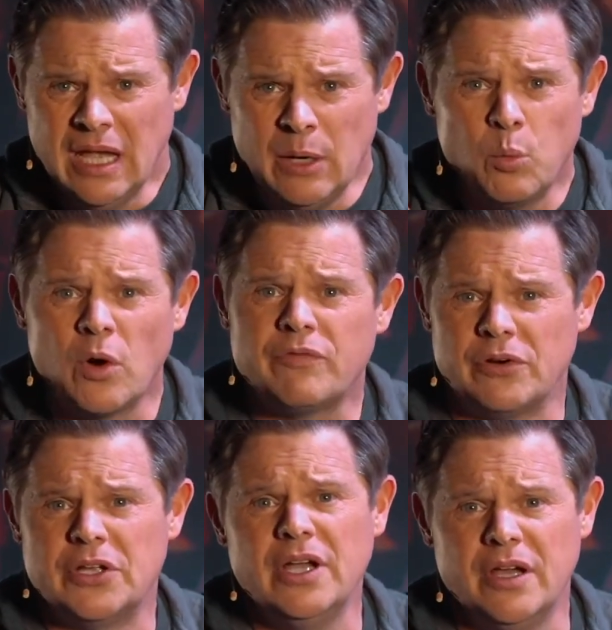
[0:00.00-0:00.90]
and work
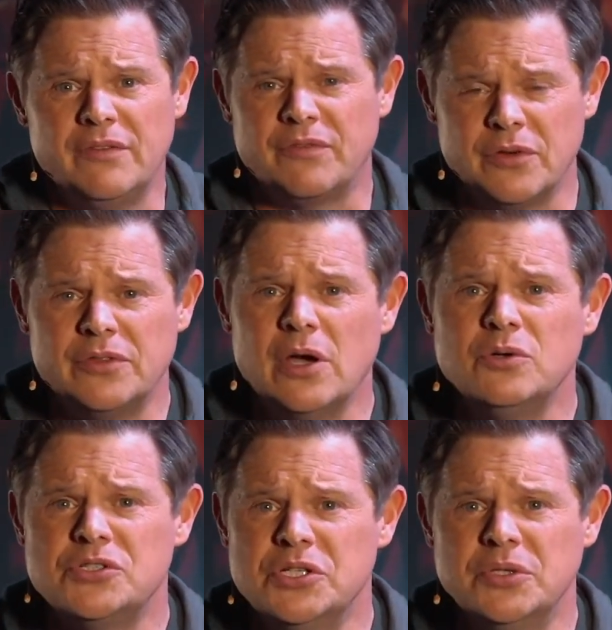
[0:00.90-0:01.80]
for good for
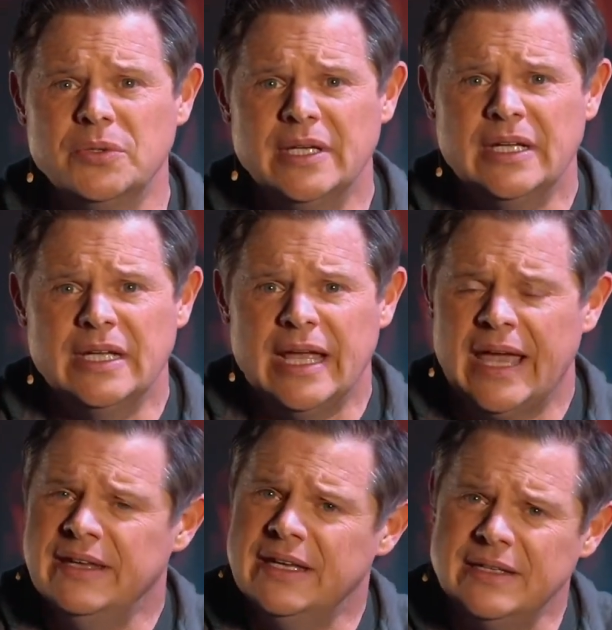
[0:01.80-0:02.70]
those who,
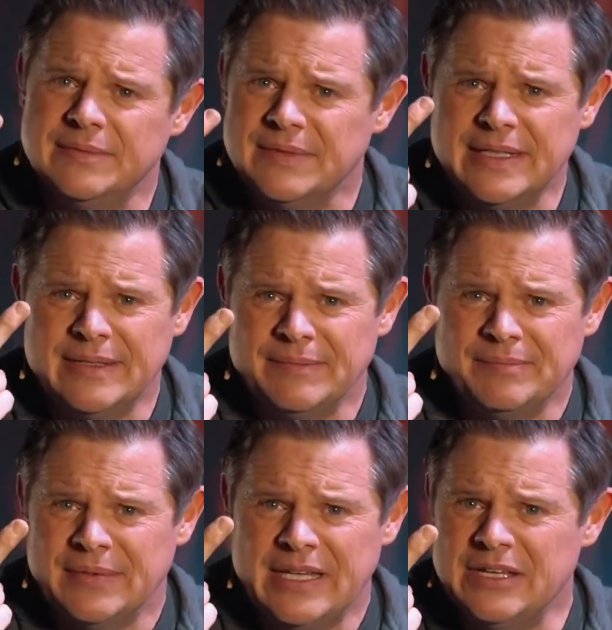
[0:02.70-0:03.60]
and then
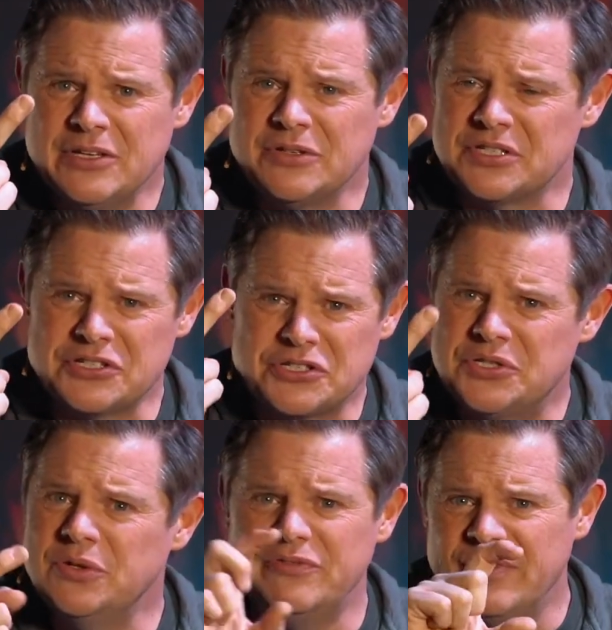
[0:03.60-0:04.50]
he uses
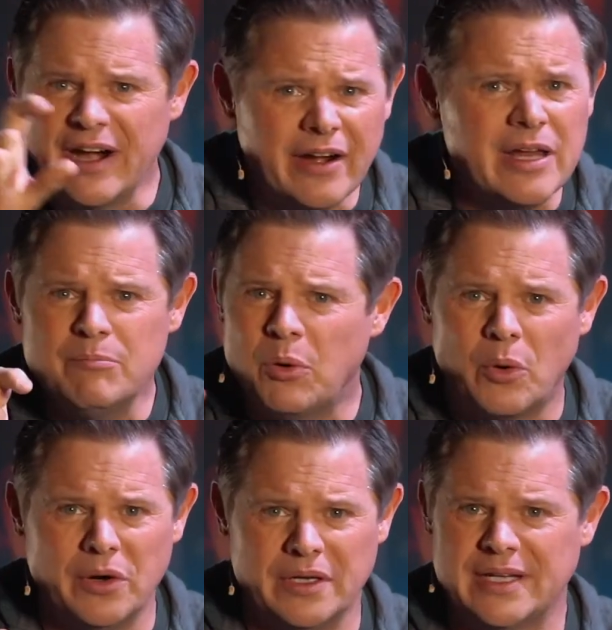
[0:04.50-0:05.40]
two very
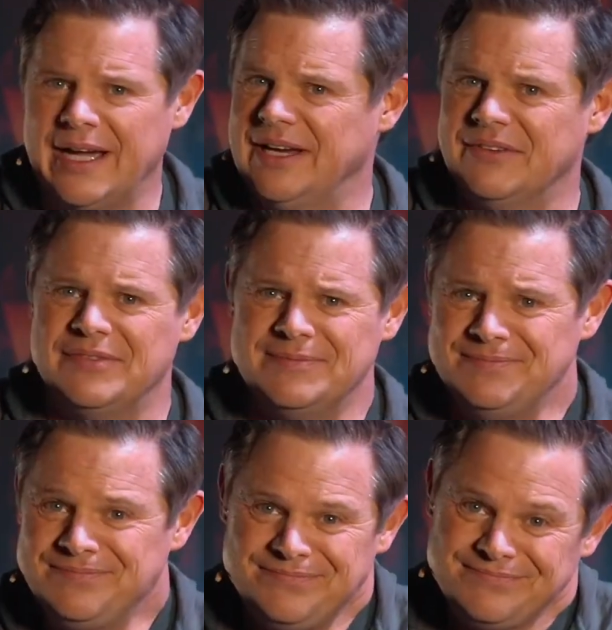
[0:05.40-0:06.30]
important kind of
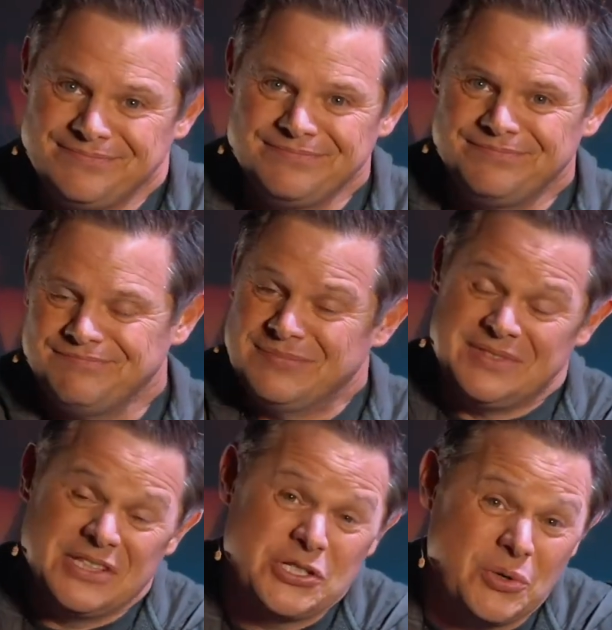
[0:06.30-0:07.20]

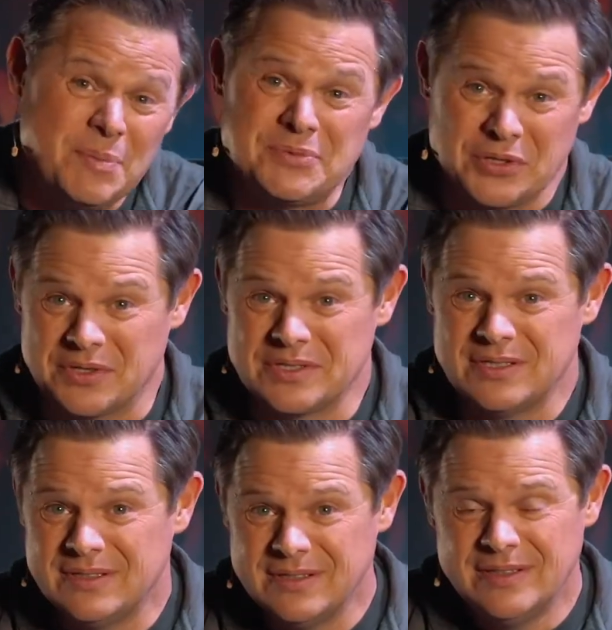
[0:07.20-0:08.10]
the
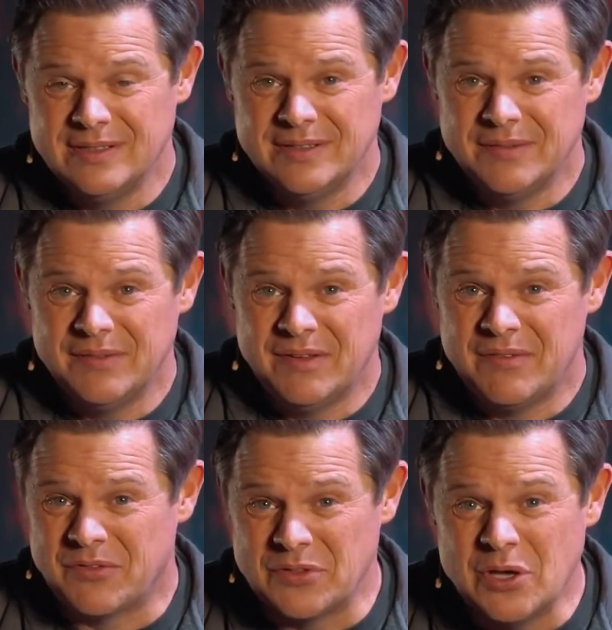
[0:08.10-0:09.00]
scriptures
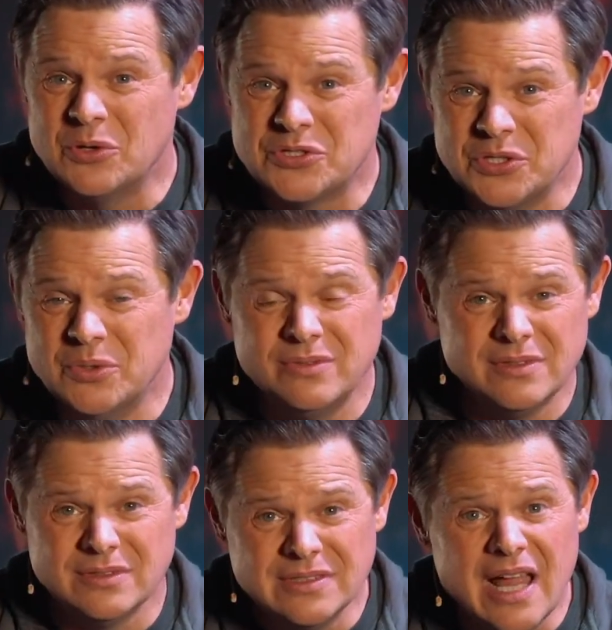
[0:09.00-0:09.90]
for those who
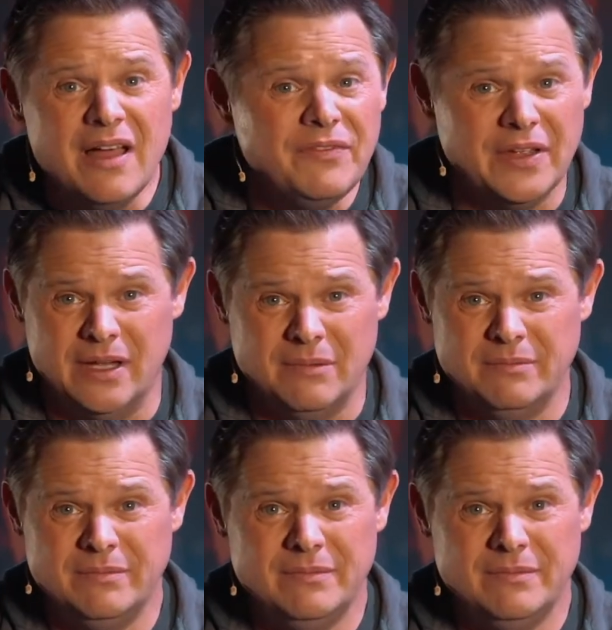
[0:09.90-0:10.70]
love him,